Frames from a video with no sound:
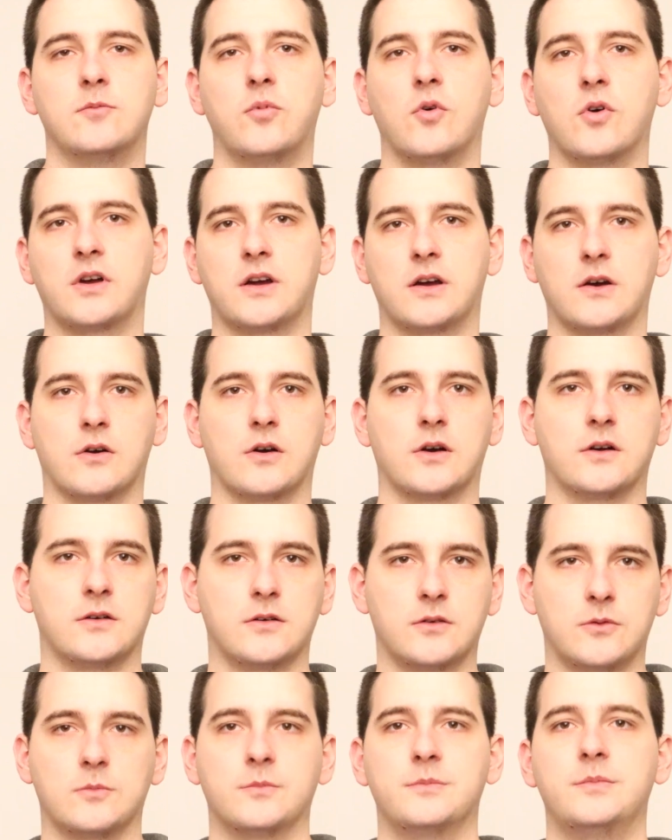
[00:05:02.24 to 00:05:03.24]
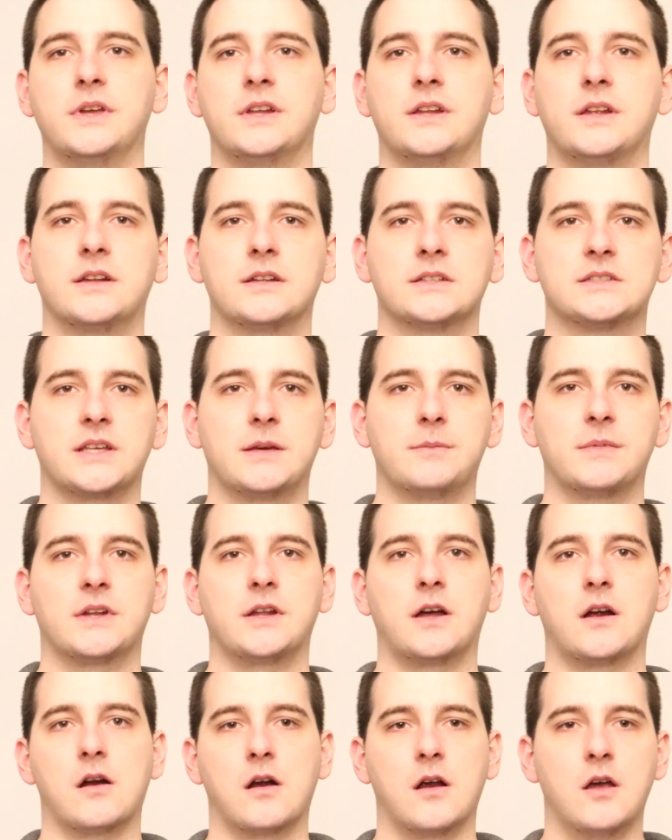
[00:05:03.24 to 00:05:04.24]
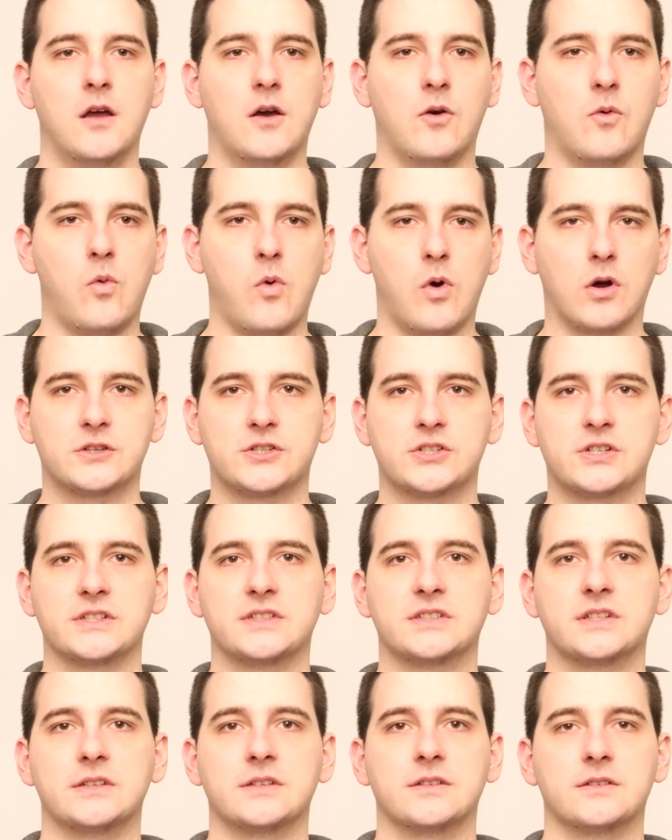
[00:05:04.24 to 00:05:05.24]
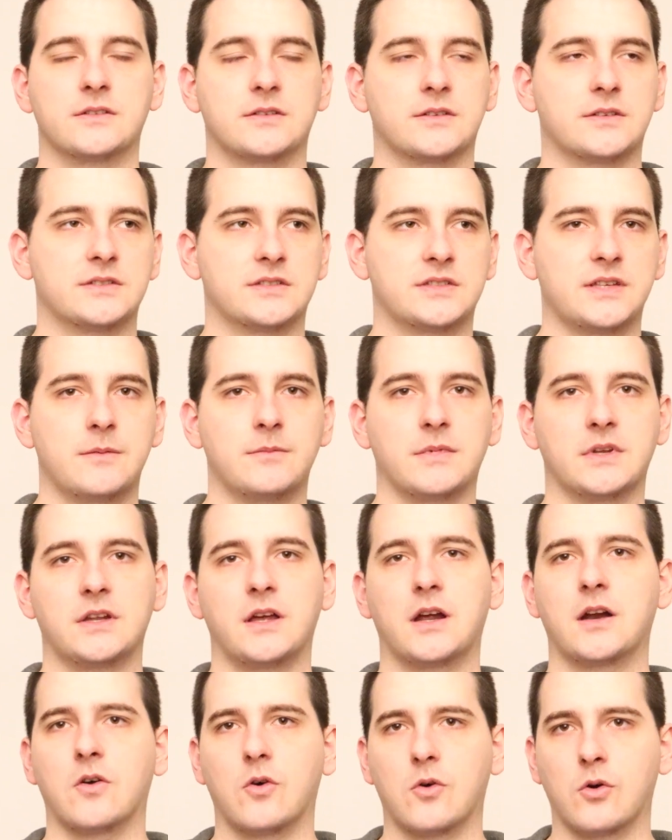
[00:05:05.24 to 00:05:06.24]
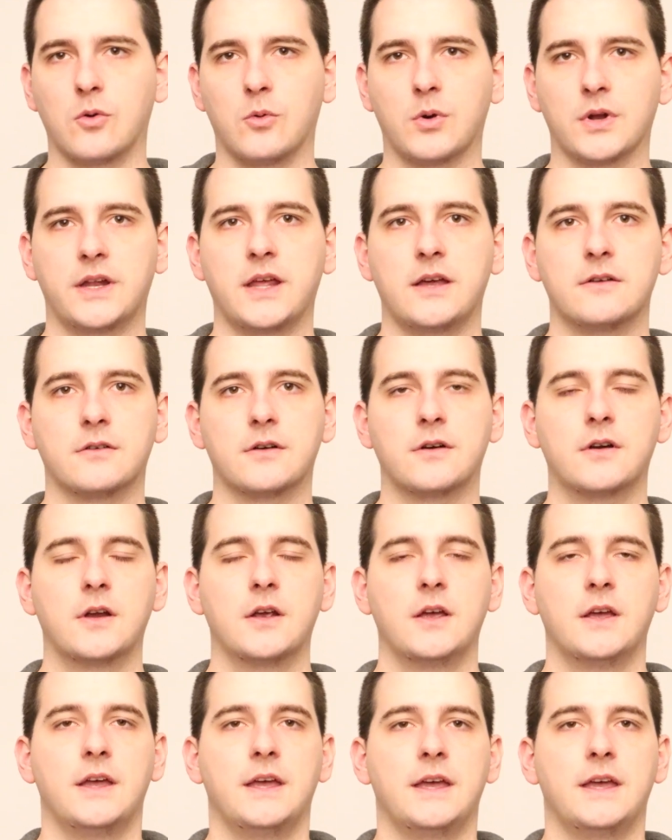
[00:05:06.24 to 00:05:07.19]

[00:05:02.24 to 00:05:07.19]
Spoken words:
a book or been in a seminar, watched a seminar or whatever.